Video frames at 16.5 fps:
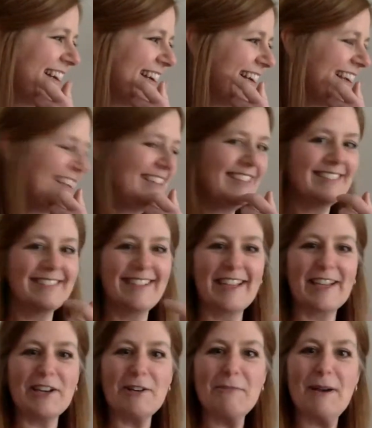He doesn't
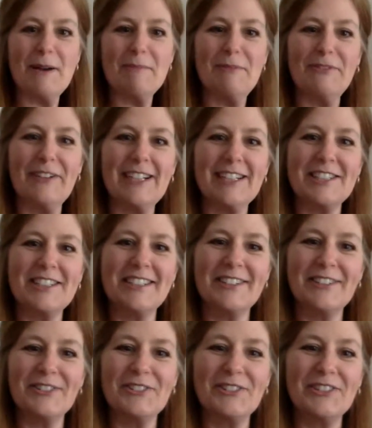care about perfection
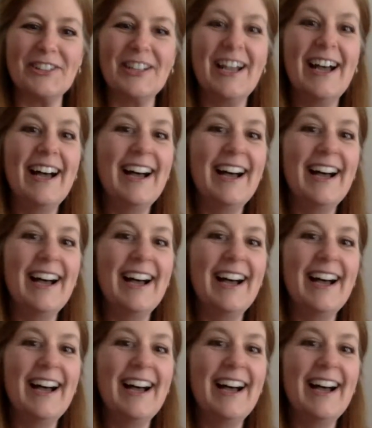at all.